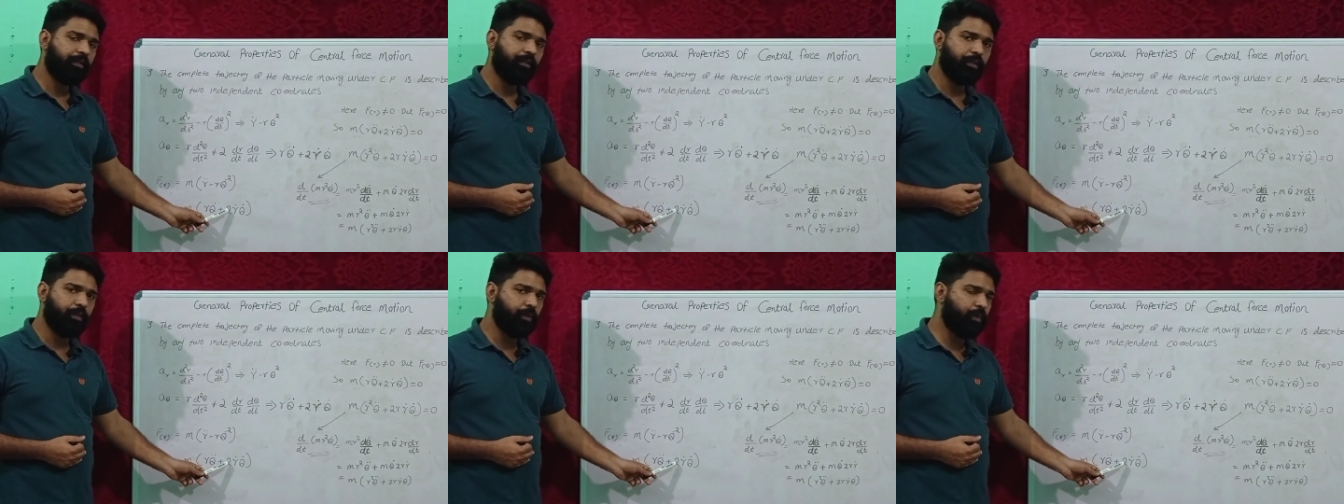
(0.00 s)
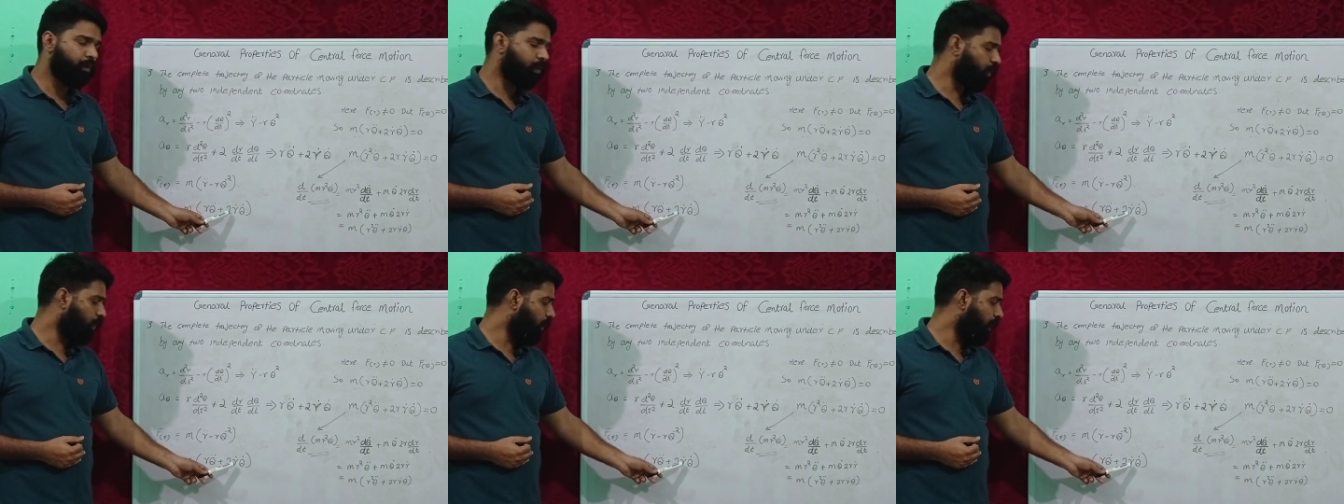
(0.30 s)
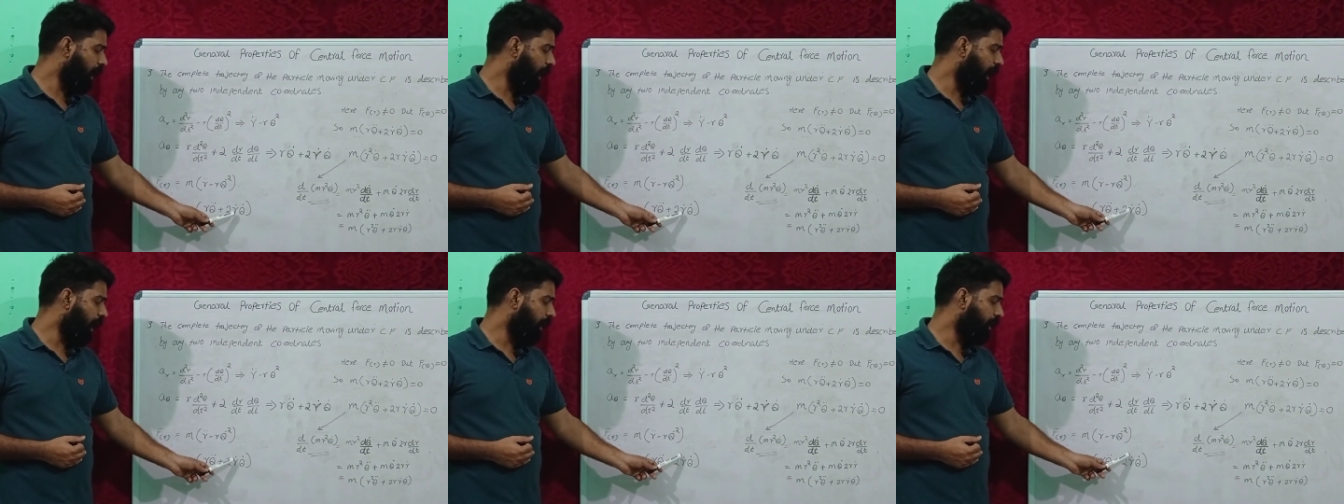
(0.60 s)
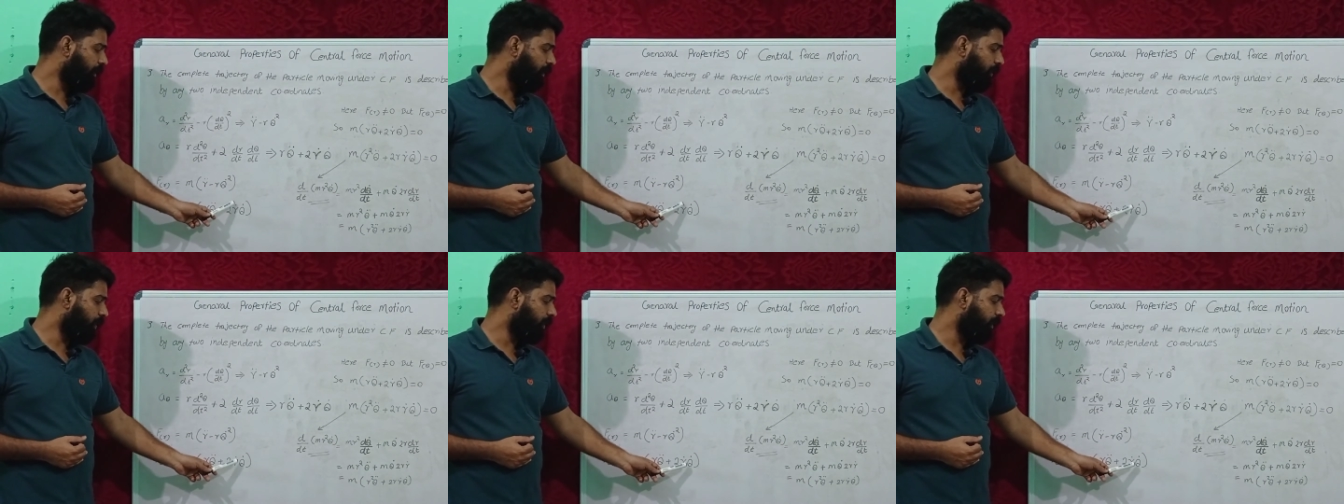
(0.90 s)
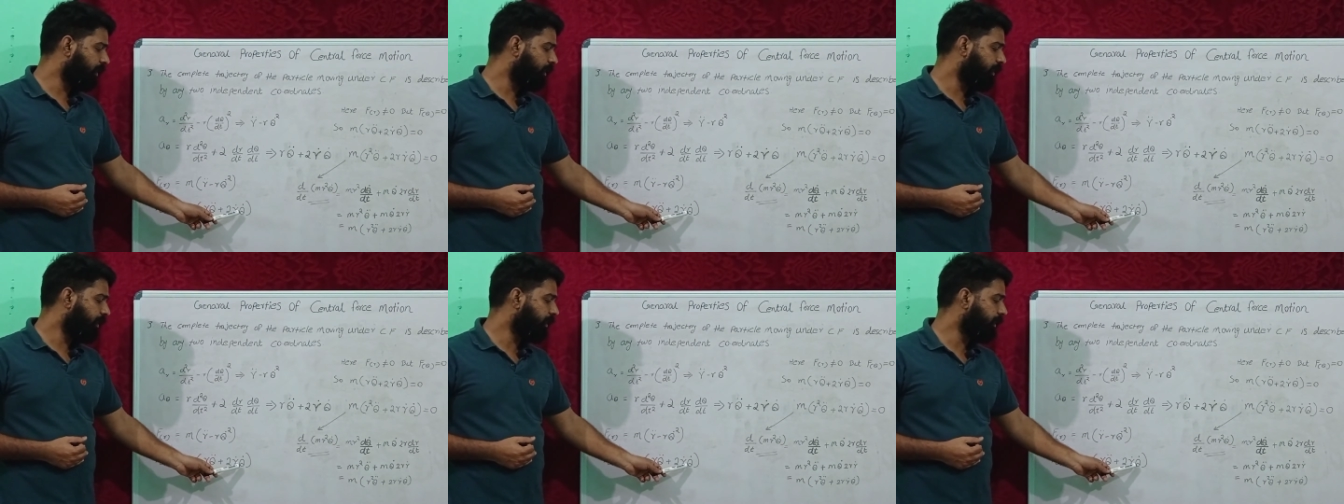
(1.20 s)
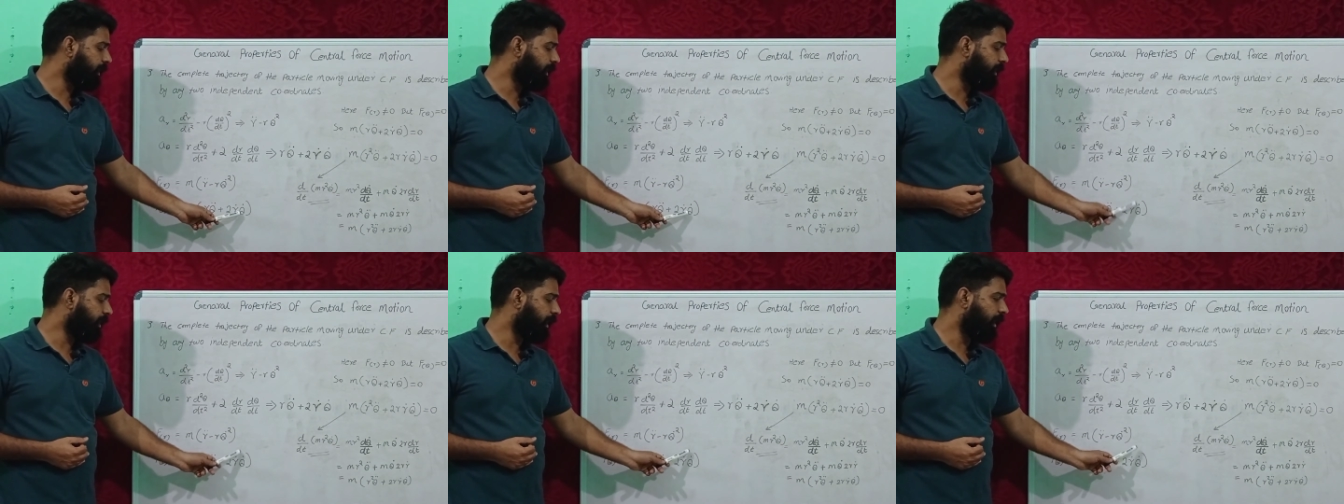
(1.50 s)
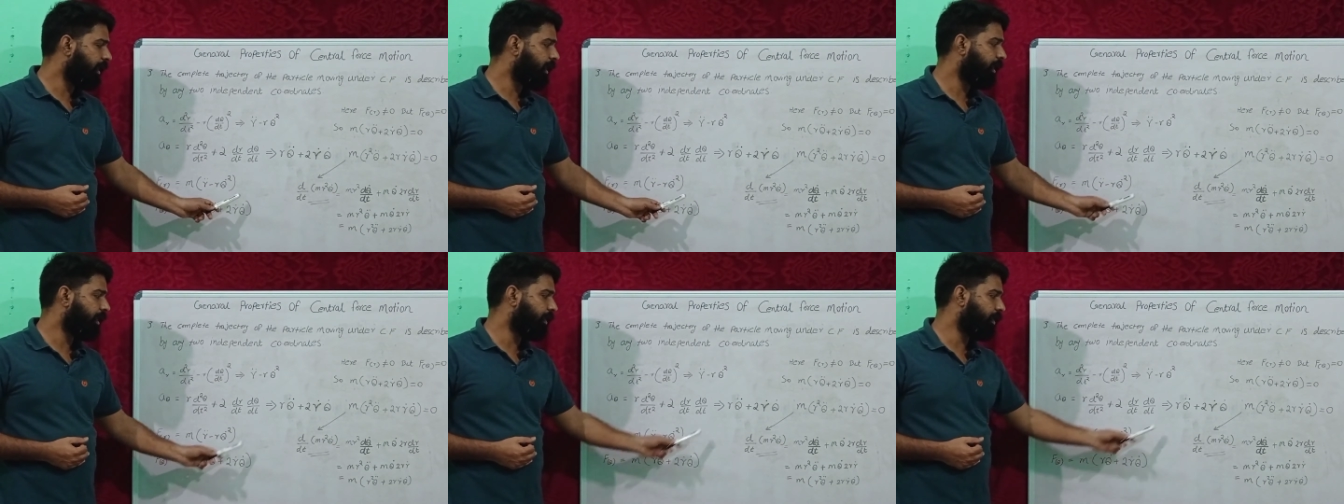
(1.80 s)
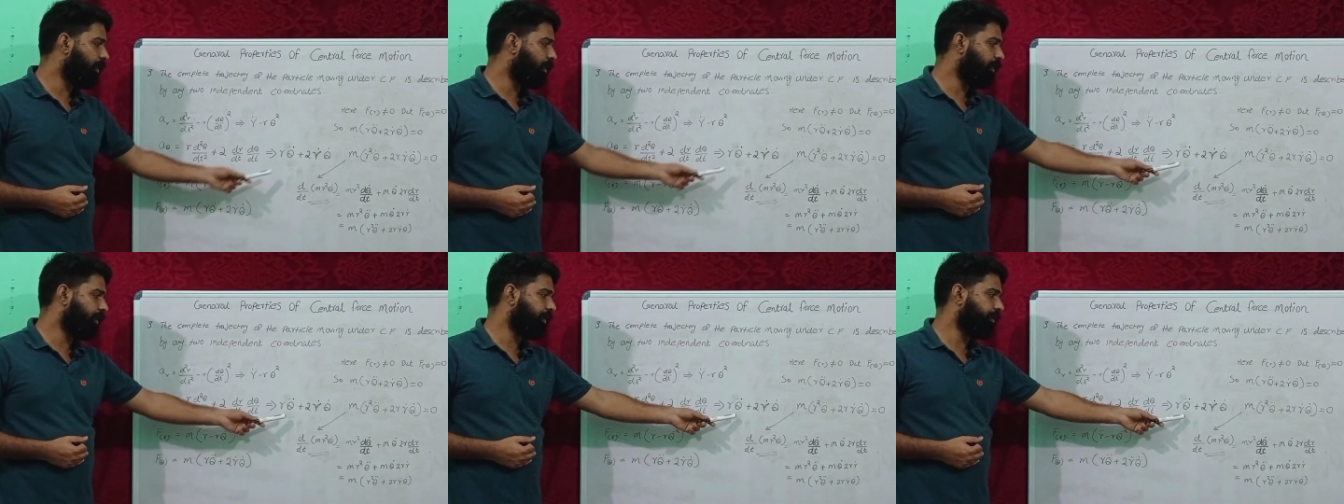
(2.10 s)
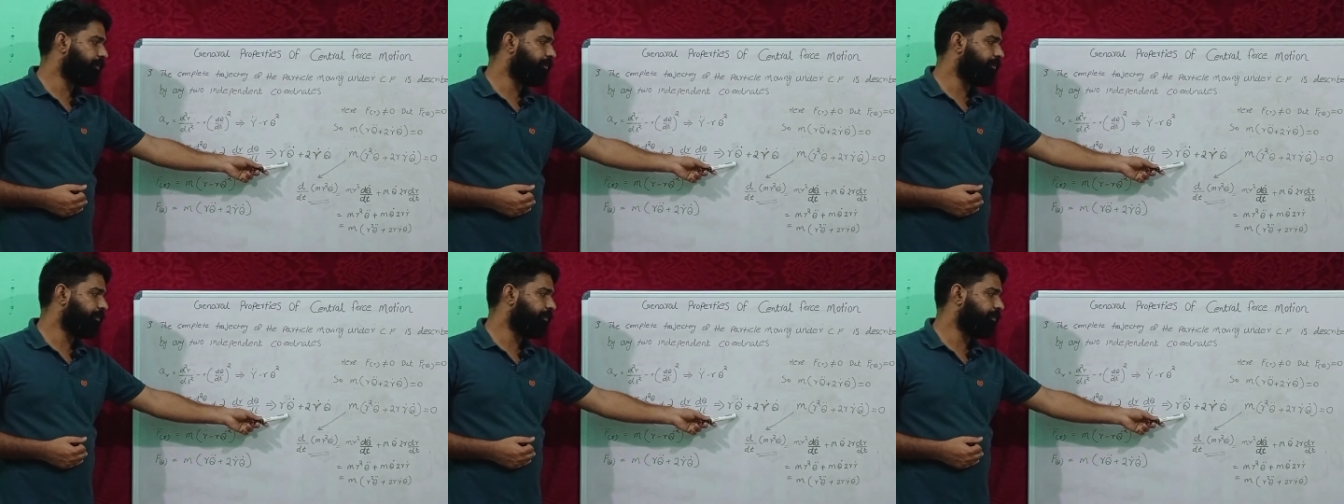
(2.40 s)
2 r dot theta dot.